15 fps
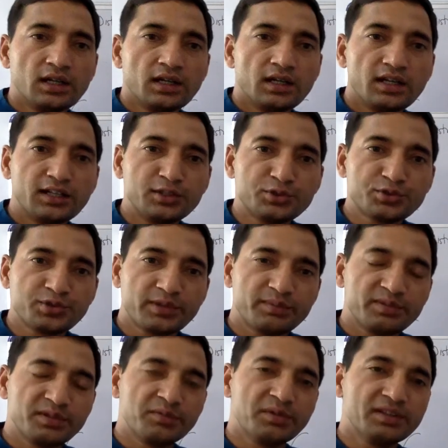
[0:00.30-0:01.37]
Hello to
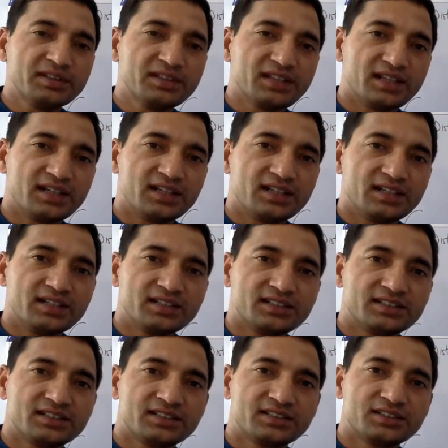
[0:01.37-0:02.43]
everyone.
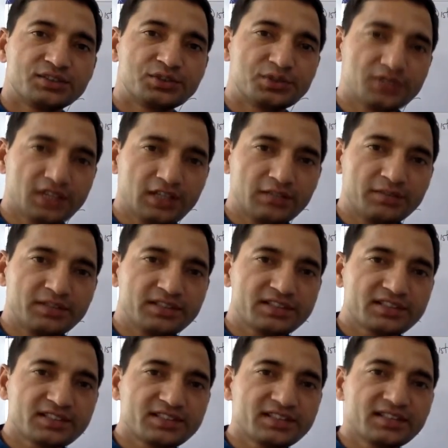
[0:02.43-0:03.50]
Today I'll be
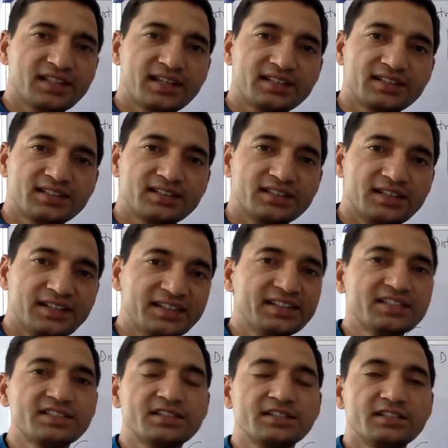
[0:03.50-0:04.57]
discussing that the
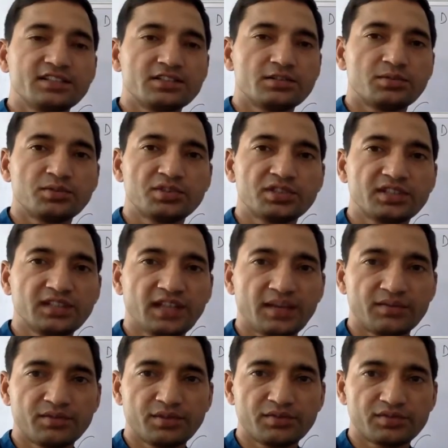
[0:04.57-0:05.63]
intensity distribution
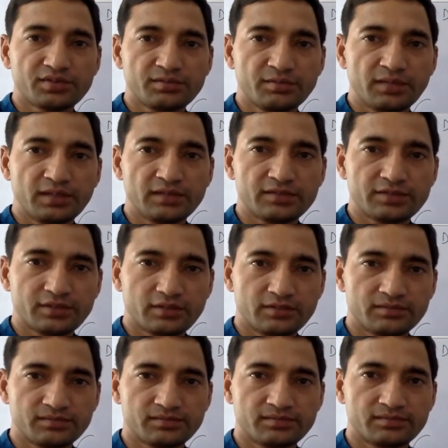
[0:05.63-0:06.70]
absorption band
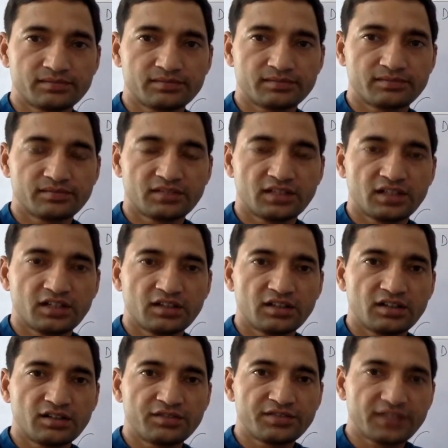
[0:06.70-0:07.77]
from
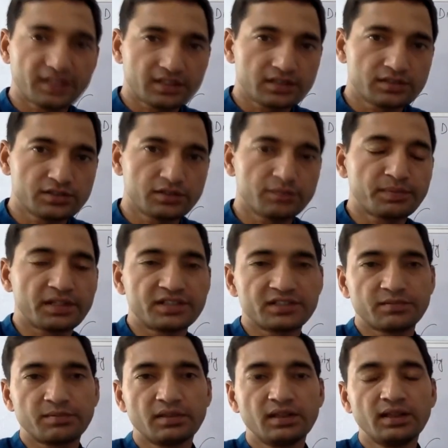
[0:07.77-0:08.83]
Frank-Condon
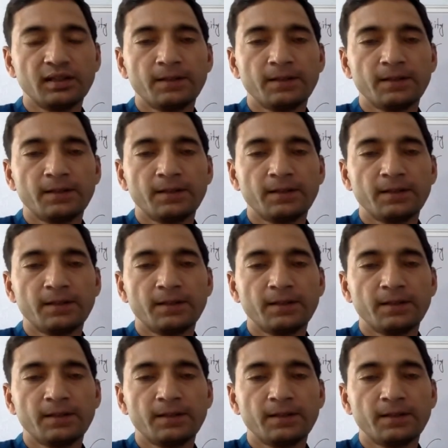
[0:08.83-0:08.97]
Principle.